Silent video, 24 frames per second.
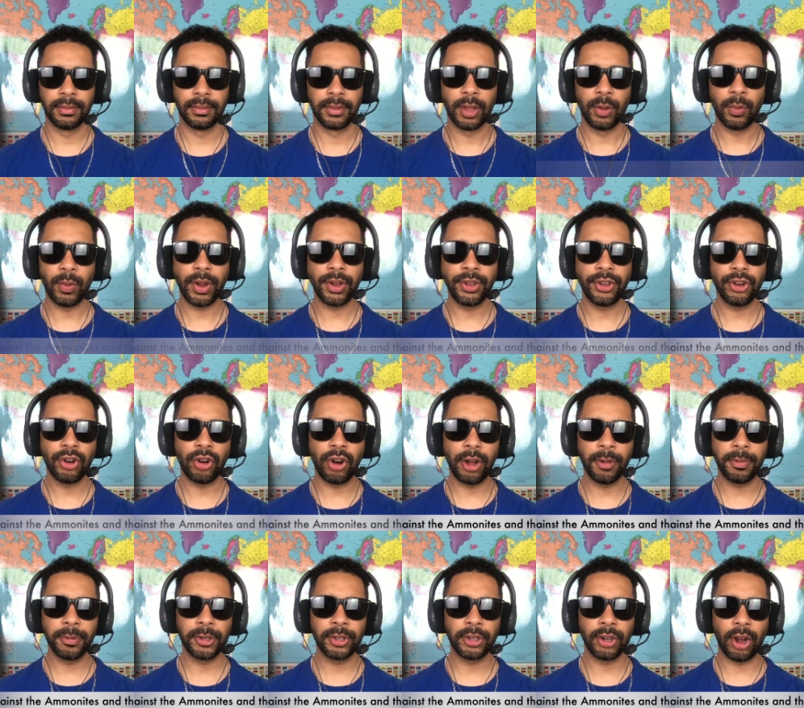When
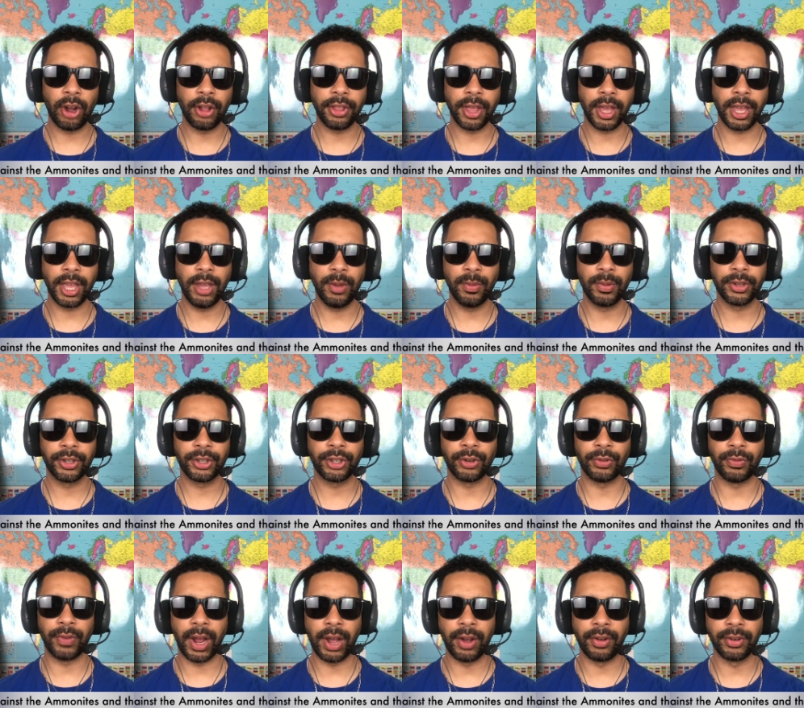Joab saw that he was
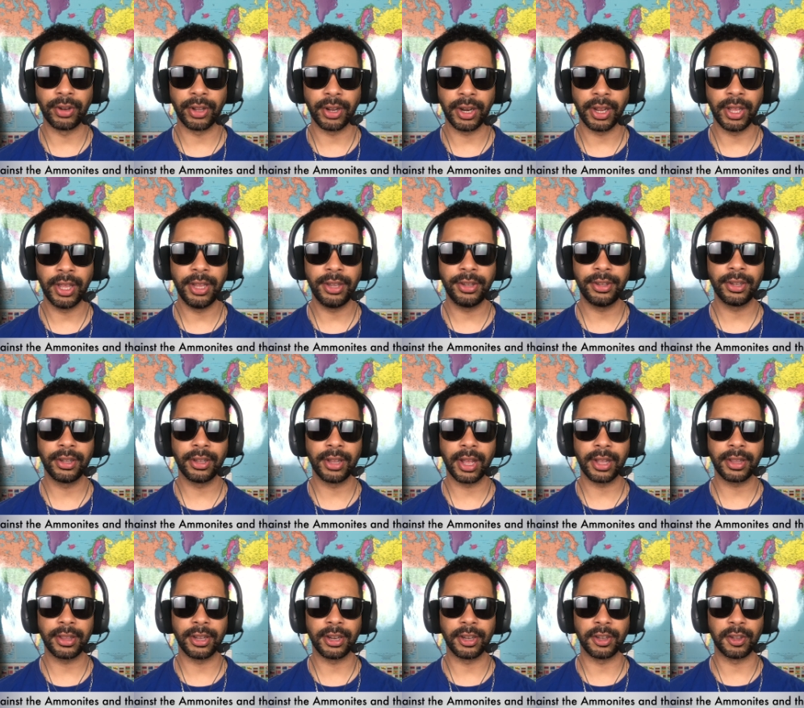surrounded, he
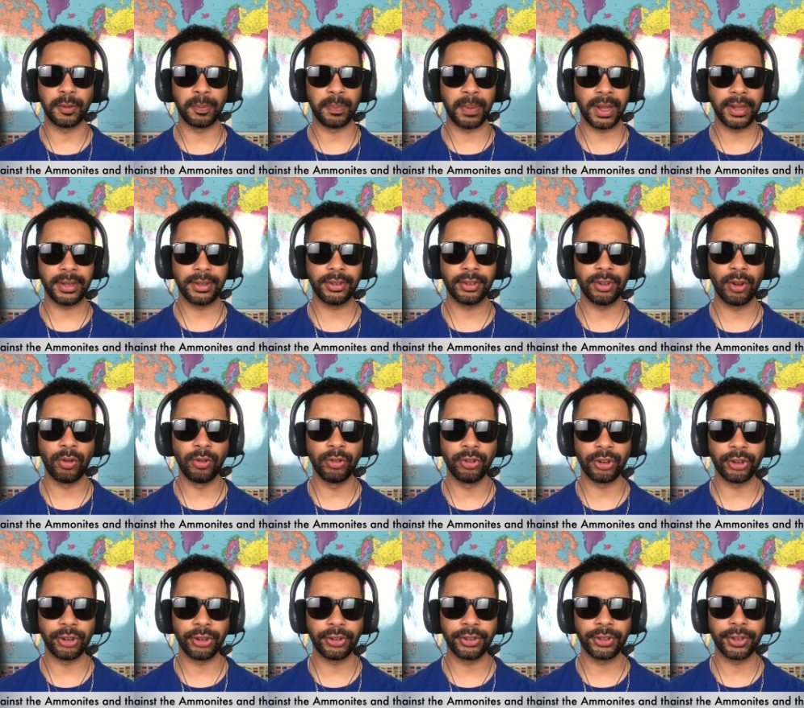selected his best
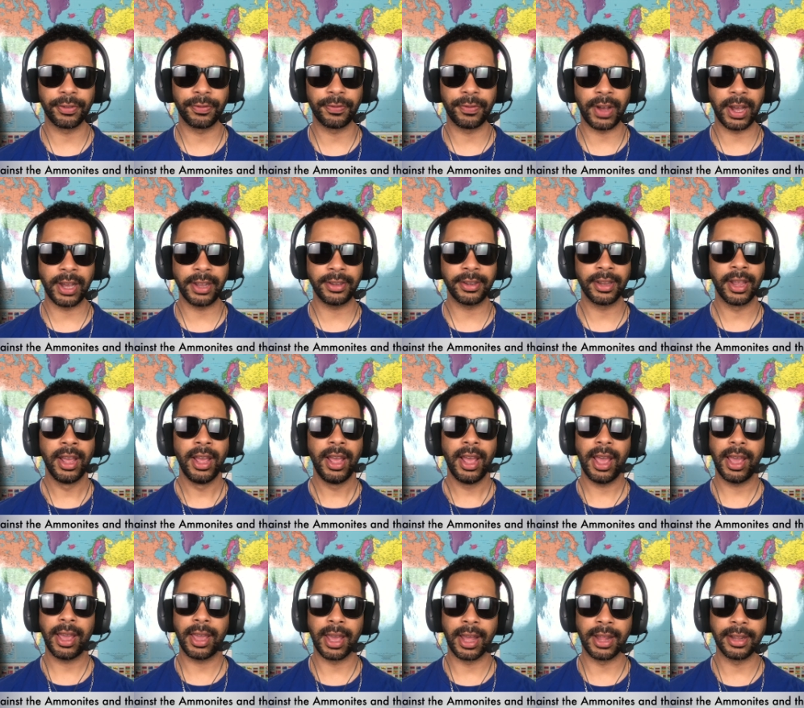soldiers to fight
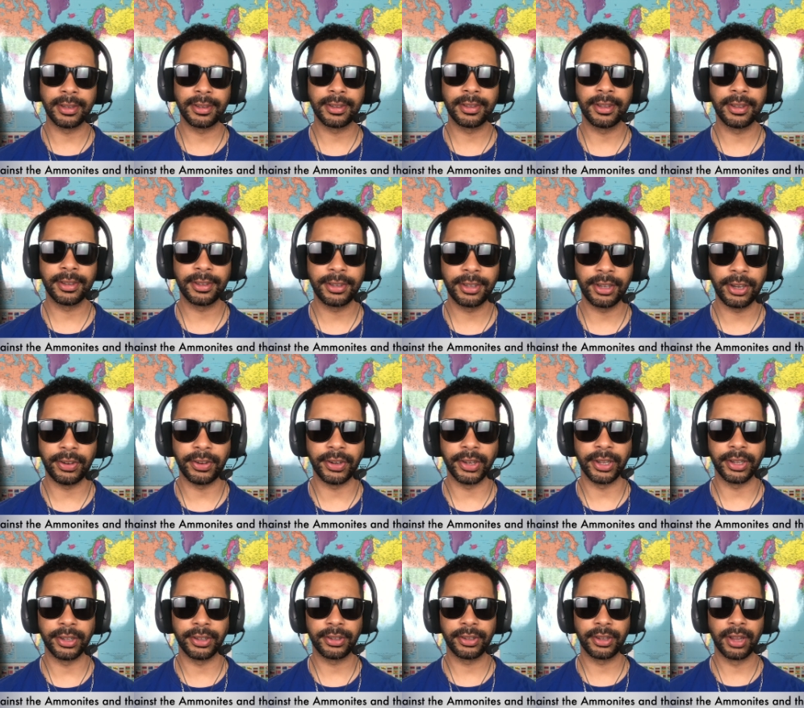against the
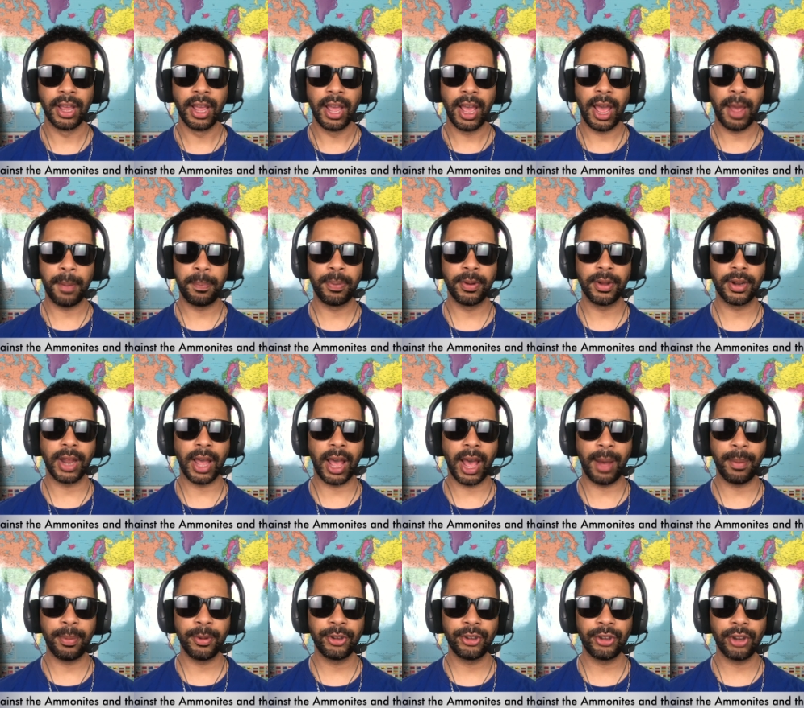Syrians, and put
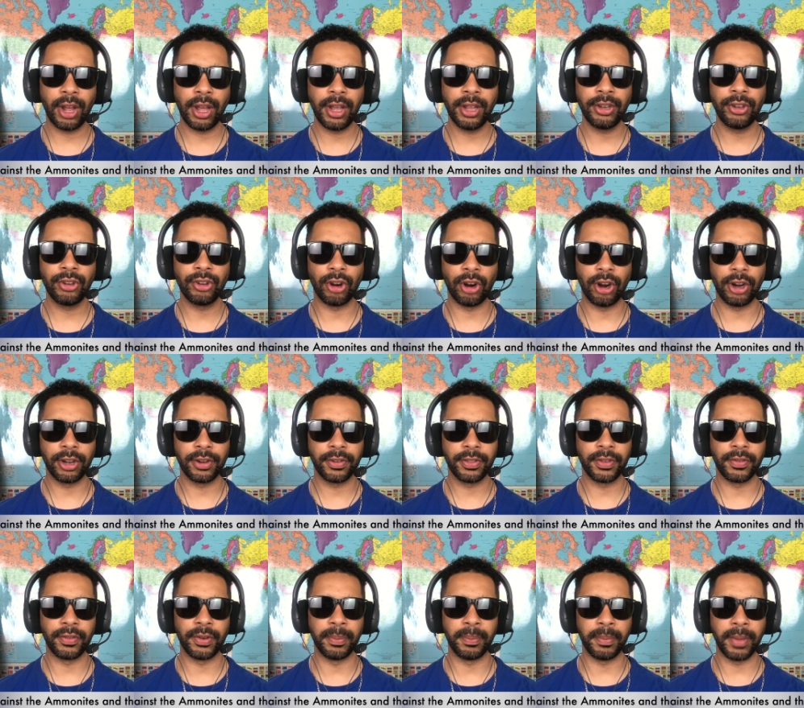Abishai in charge of
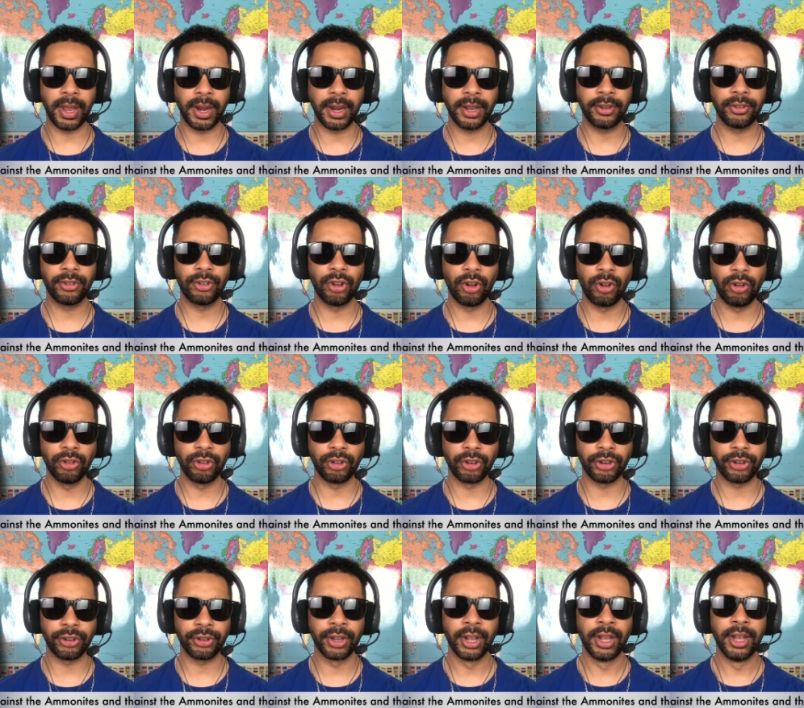the remaining
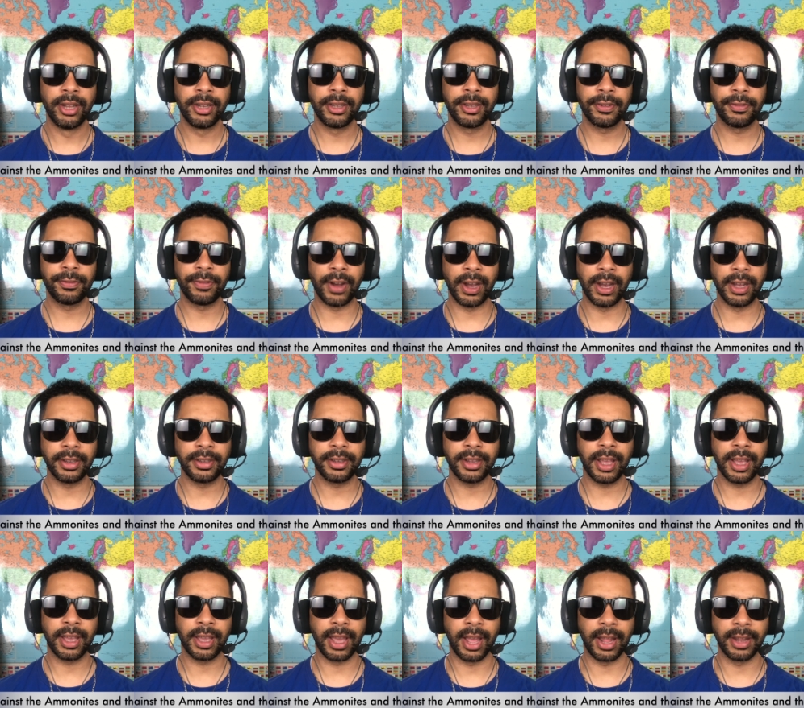soldiers to fight
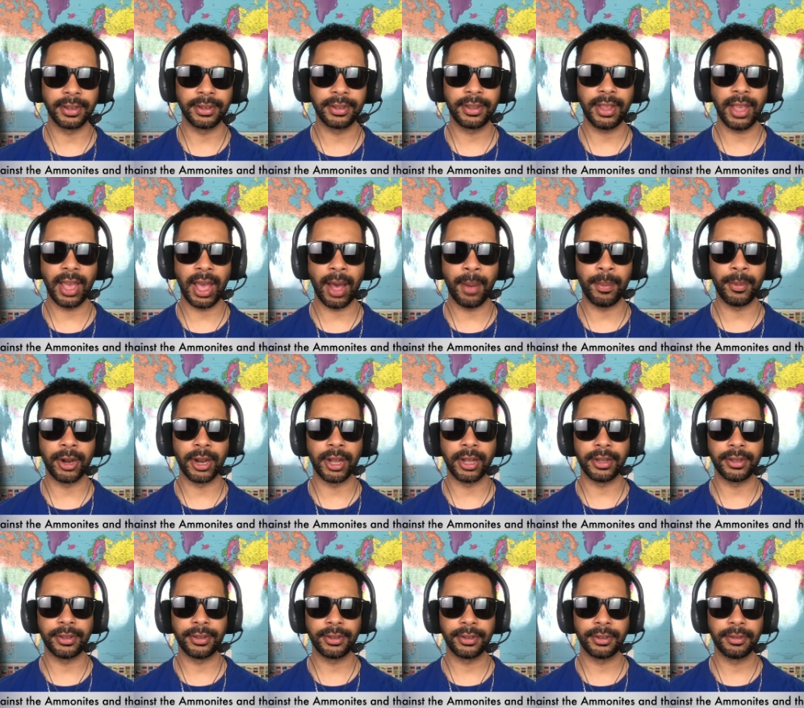against the
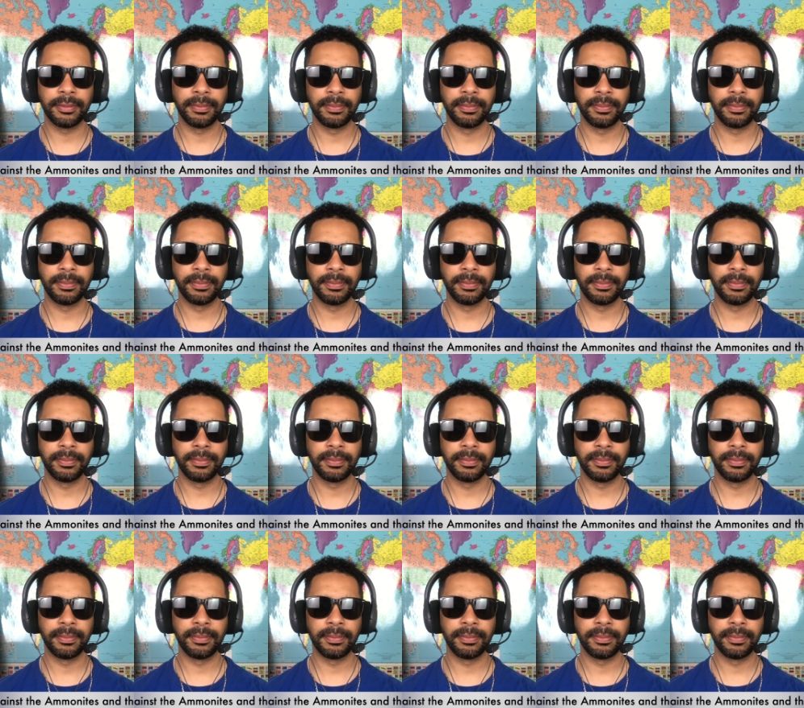Ammonites.